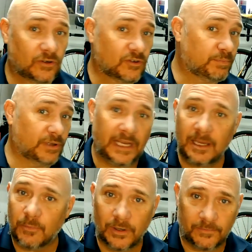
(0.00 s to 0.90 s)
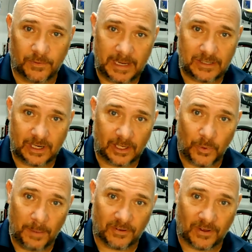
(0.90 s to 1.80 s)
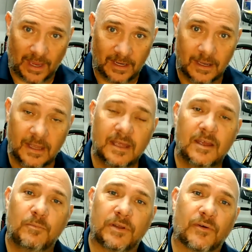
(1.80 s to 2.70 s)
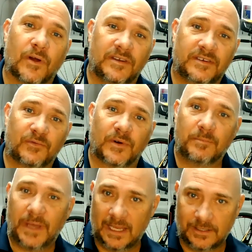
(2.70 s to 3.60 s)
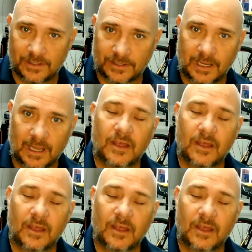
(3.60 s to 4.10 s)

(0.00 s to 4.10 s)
there's plenty of more information in the website, but they're on different pages.